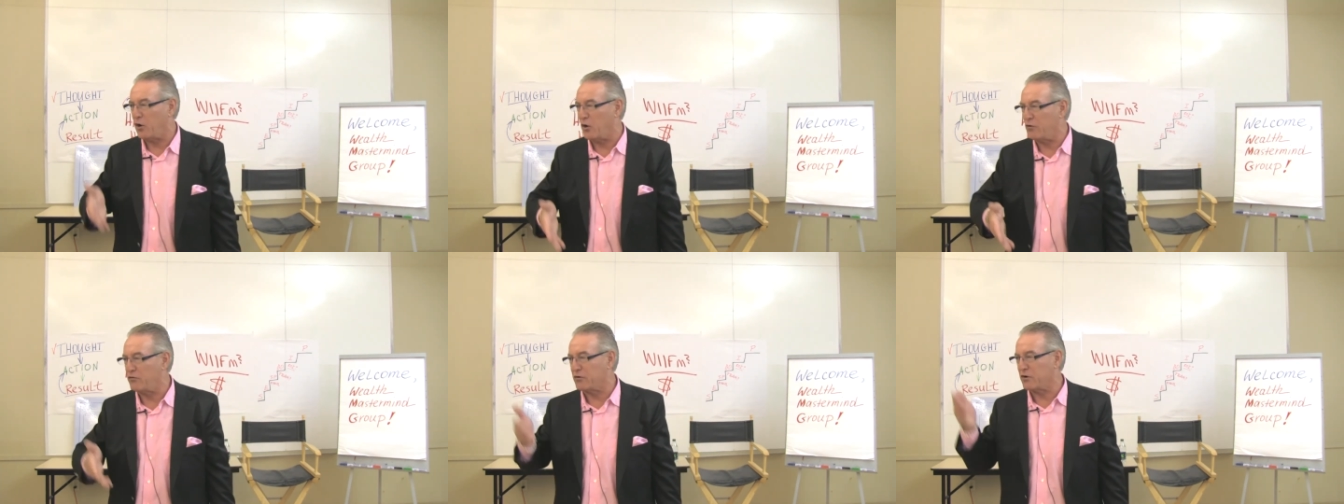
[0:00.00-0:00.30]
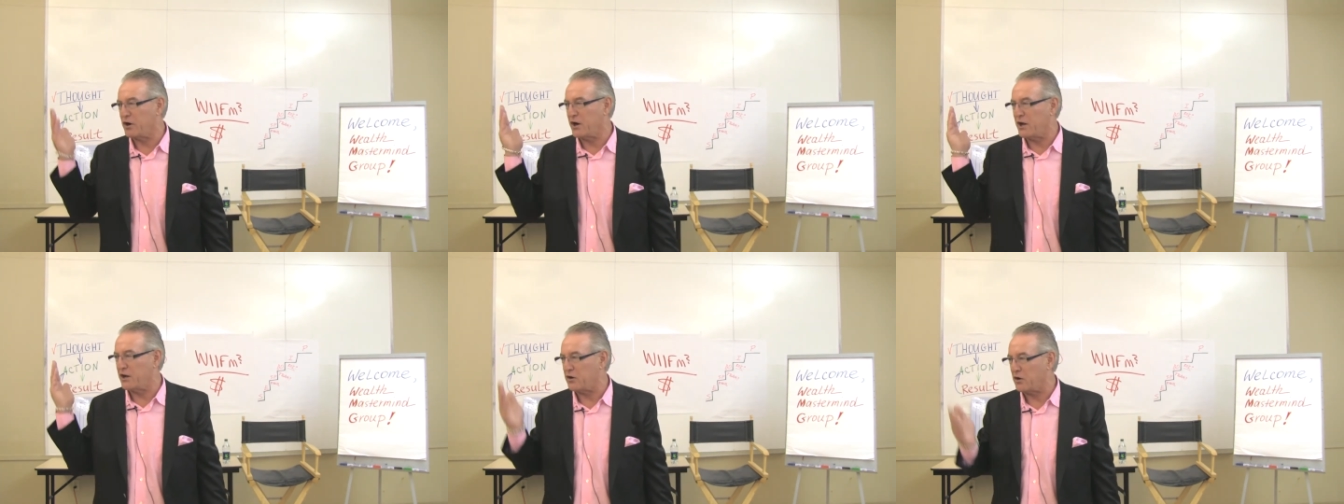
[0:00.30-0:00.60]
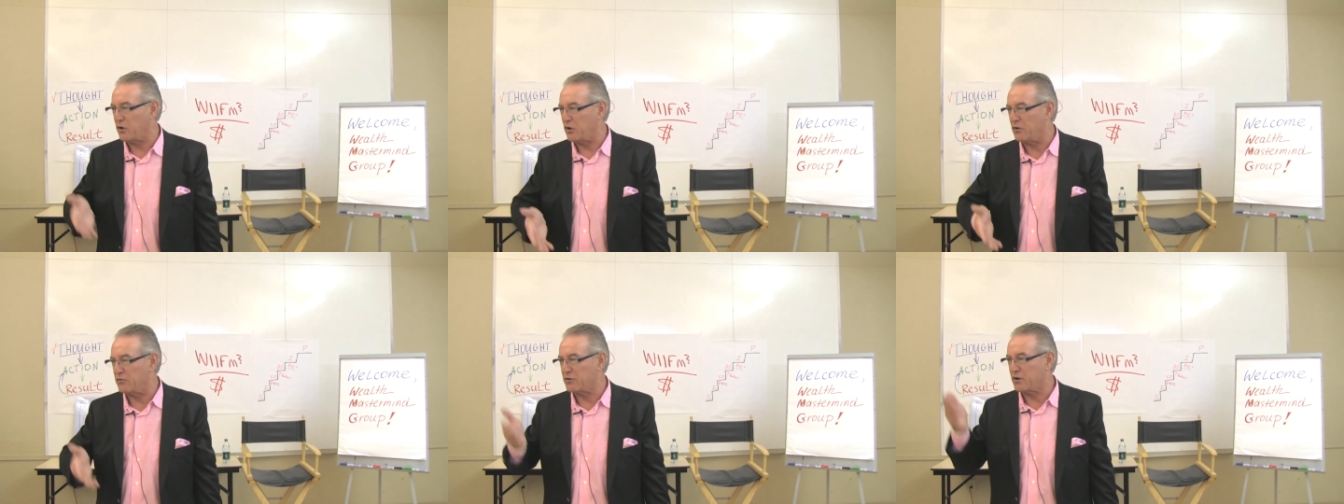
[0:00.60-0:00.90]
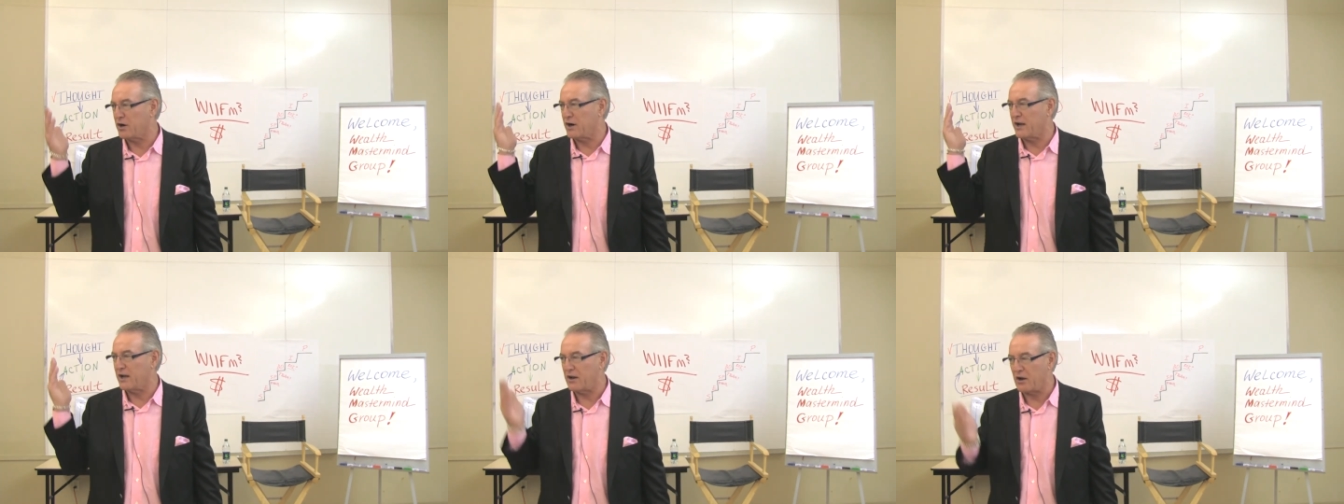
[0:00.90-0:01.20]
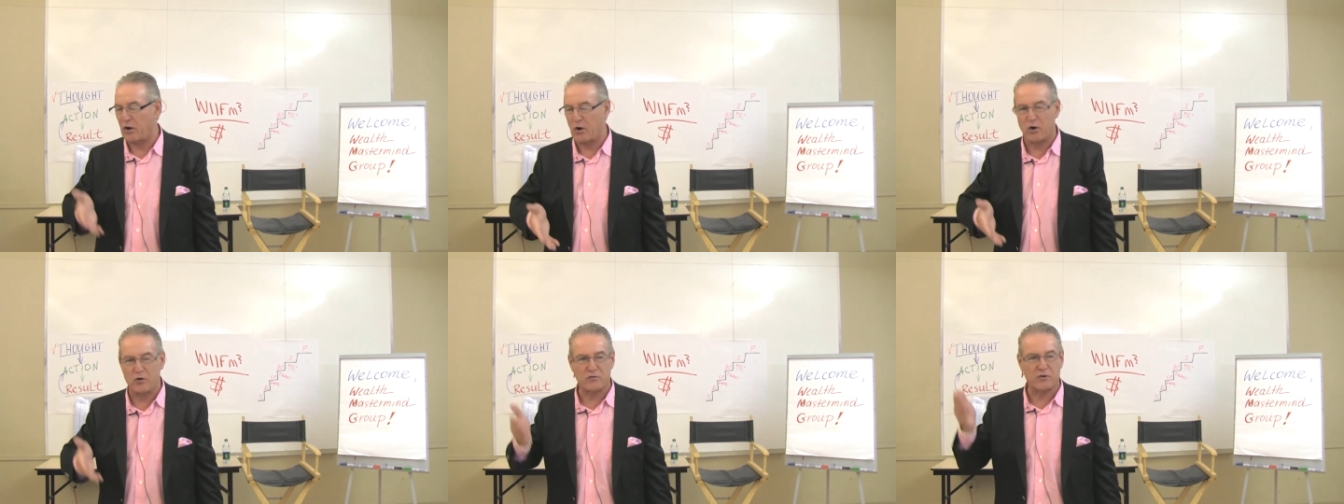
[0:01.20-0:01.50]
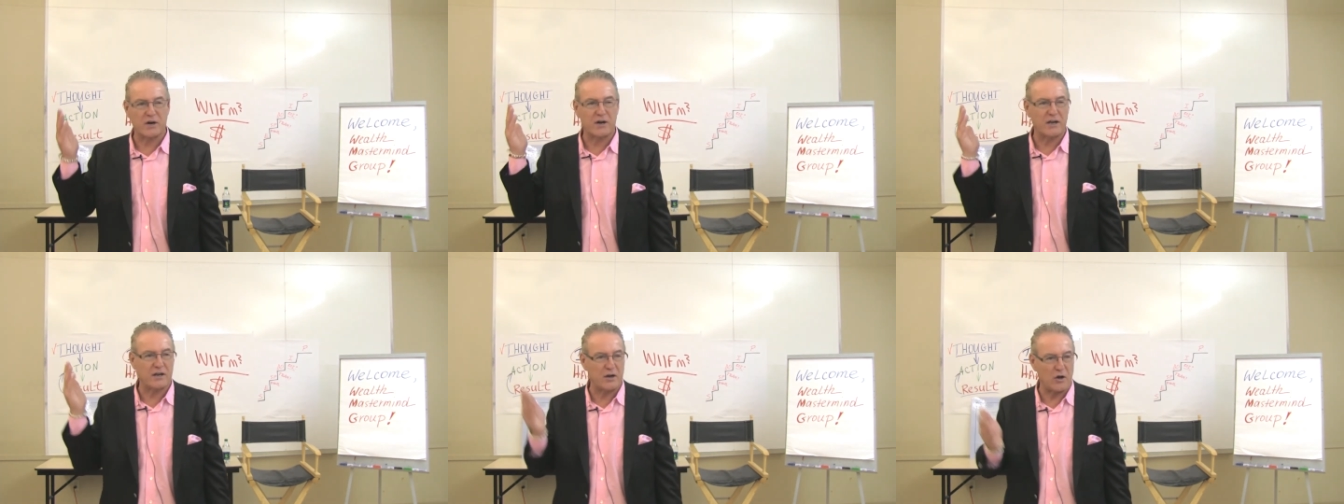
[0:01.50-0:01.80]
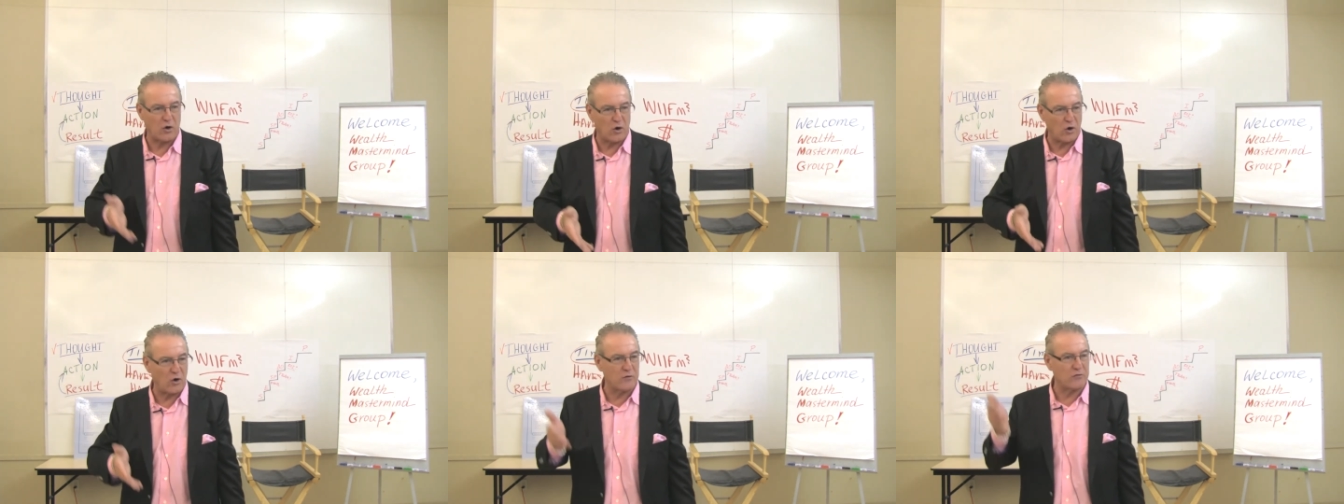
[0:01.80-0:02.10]
over and over and over and
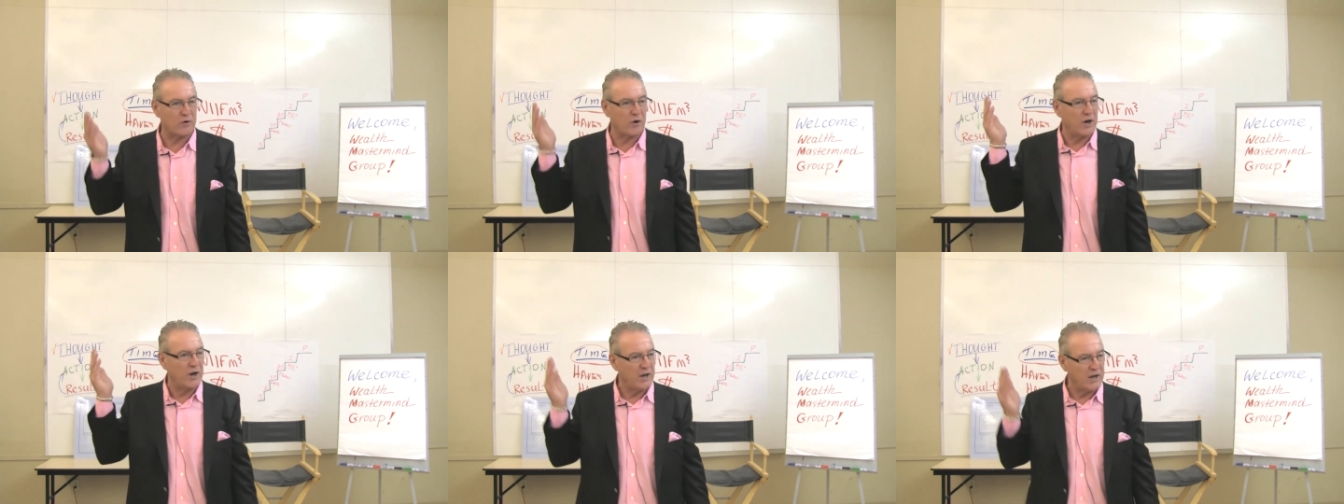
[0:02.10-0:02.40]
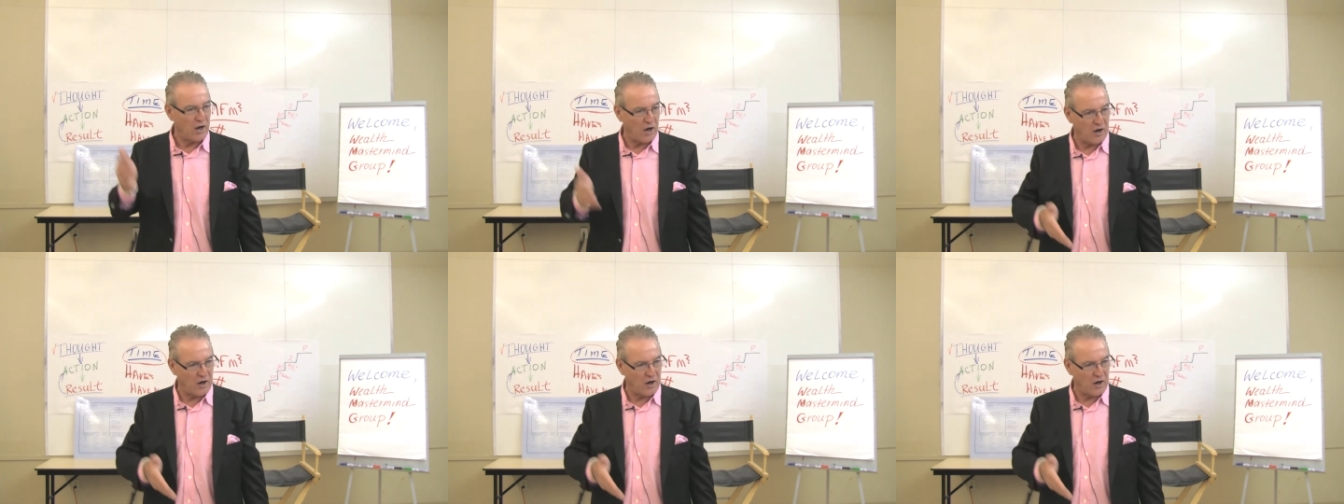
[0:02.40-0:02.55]
over